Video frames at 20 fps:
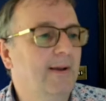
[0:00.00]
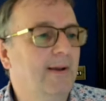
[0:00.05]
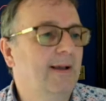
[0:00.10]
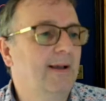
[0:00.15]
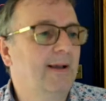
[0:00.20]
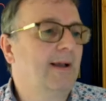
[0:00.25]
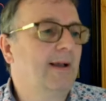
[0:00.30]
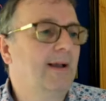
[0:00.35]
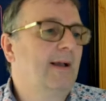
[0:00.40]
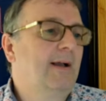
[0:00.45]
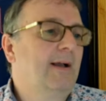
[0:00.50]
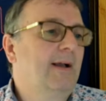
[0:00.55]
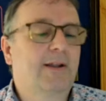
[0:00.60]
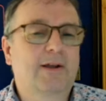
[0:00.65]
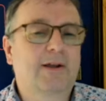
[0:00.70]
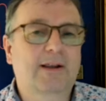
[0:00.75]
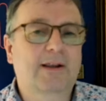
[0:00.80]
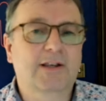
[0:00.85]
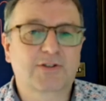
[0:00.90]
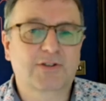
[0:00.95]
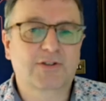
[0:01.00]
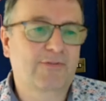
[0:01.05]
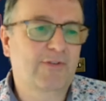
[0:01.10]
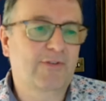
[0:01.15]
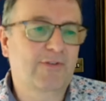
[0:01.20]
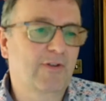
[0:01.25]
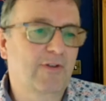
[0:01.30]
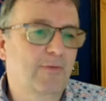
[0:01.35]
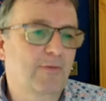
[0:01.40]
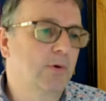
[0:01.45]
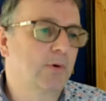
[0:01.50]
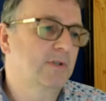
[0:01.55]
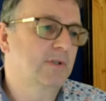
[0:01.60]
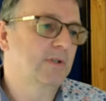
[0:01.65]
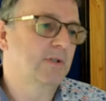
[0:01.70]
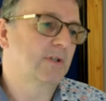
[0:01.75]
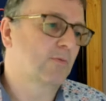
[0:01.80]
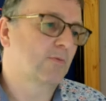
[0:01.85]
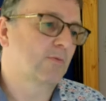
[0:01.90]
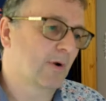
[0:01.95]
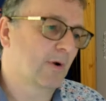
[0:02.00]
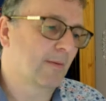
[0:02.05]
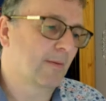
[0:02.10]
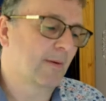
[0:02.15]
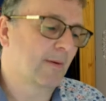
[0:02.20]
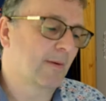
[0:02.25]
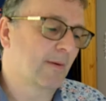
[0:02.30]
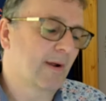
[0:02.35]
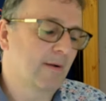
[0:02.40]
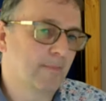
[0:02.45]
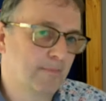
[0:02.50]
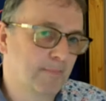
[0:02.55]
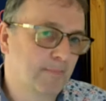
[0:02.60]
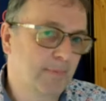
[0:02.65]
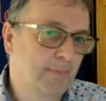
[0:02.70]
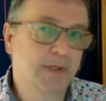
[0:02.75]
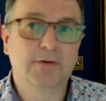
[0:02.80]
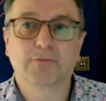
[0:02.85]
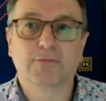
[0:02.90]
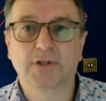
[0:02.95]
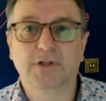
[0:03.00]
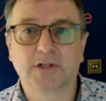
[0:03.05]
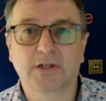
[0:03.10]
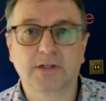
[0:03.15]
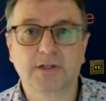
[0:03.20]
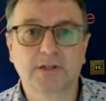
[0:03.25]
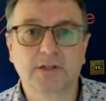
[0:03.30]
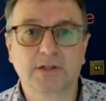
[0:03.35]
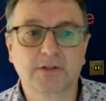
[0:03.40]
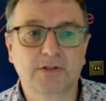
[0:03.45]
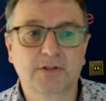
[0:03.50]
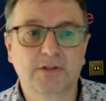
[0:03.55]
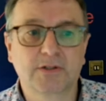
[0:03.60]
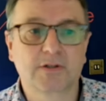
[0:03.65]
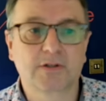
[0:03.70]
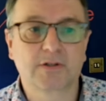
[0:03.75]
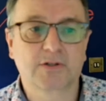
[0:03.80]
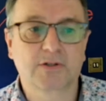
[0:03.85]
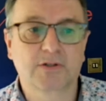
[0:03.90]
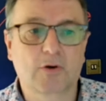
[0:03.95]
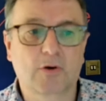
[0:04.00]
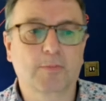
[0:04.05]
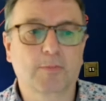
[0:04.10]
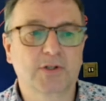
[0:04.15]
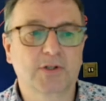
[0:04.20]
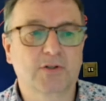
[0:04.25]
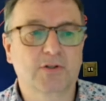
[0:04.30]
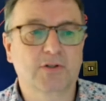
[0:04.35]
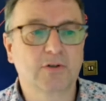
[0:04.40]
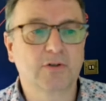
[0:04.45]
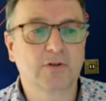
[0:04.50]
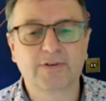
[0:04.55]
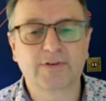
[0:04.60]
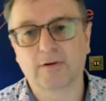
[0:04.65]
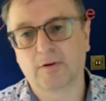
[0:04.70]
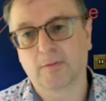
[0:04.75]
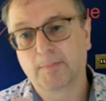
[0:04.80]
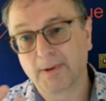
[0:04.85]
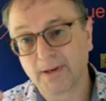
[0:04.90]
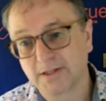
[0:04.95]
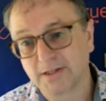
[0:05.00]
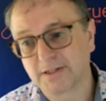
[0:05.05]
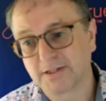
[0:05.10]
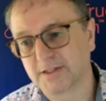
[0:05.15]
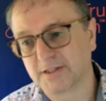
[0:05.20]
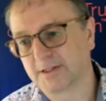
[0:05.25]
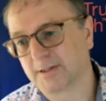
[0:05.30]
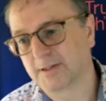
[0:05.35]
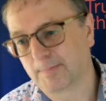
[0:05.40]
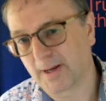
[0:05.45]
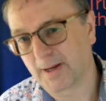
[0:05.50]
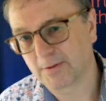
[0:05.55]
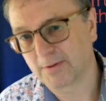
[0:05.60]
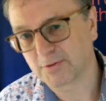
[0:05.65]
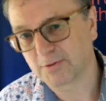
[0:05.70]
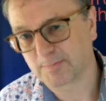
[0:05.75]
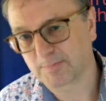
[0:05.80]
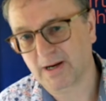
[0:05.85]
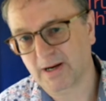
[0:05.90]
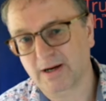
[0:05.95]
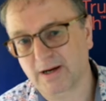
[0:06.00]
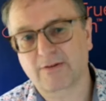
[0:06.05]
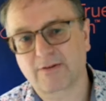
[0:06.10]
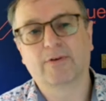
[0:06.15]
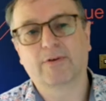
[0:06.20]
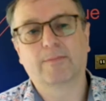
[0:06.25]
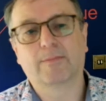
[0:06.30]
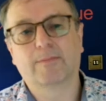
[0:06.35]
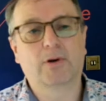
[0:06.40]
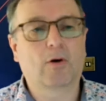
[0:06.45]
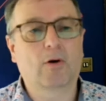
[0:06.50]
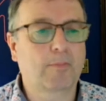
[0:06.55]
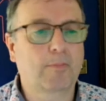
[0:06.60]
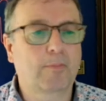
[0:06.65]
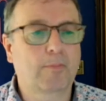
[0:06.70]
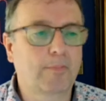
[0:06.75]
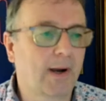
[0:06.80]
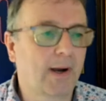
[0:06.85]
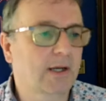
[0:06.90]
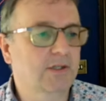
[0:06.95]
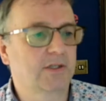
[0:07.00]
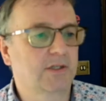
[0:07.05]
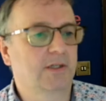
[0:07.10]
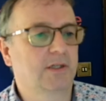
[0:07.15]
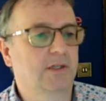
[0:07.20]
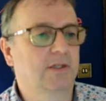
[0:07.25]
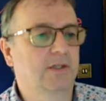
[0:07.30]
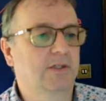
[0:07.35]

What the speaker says: And I guess the fifth point is one around being resilient. Startup is tough. Your ability to bounce back from knockbacks is,